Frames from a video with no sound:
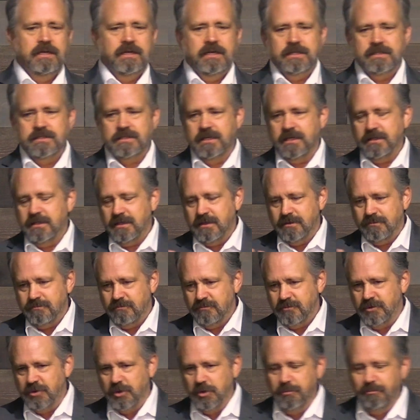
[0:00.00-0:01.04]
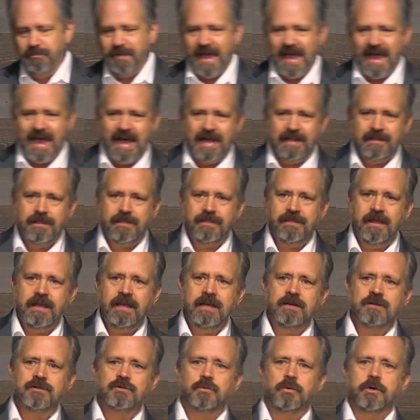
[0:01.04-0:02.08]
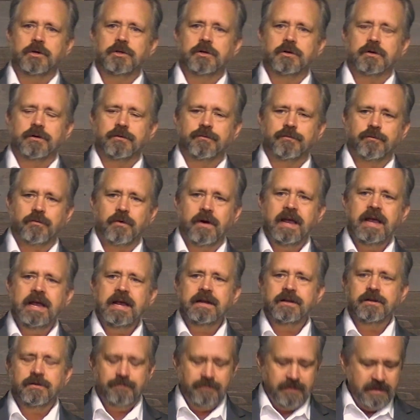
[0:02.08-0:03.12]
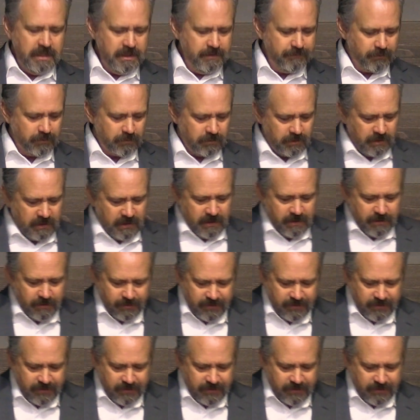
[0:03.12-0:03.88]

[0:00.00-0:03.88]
is going to do bad things, when you're afraid of evil,